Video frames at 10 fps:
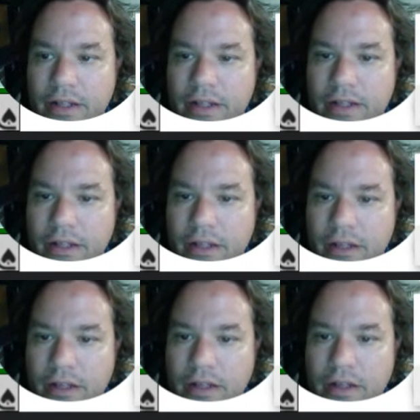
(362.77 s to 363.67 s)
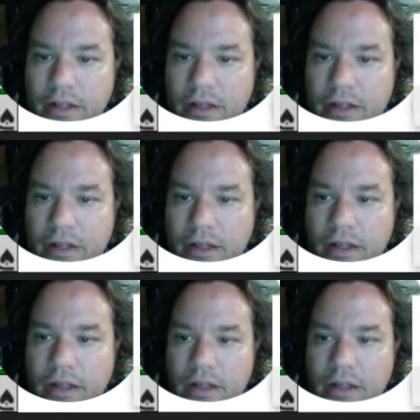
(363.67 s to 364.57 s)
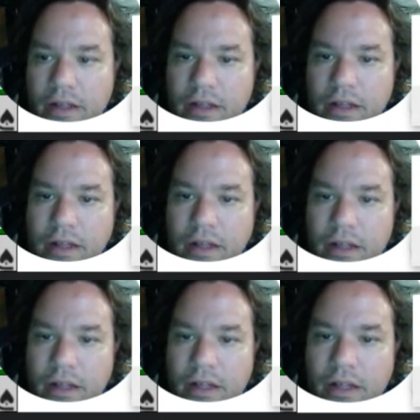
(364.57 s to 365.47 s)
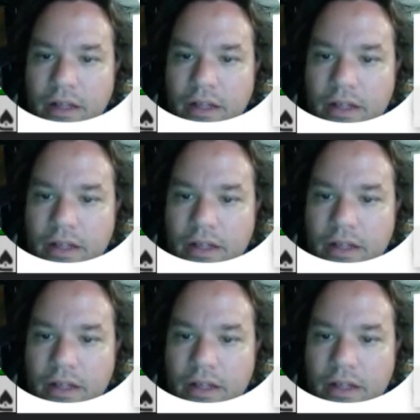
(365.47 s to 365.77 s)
[no speech]